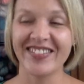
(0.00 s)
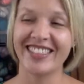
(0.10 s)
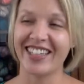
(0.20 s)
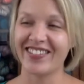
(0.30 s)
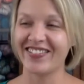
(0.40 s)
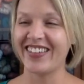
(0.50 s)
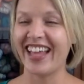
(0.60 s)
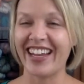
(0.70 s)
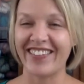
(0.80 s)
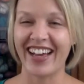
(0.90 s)
So
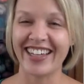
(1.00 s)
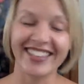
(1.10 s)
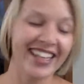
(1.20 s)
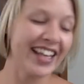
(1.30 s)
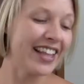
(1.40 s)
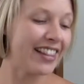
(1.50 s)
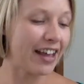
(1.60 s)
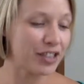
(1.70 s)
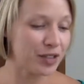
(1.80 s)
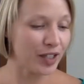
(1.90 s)
anyway,
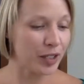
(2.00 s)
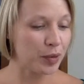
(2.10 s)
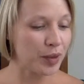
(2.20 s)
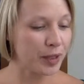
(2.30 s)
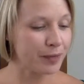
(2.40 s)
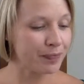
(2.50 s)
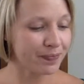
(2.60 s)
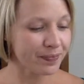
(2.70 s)
that was really cool.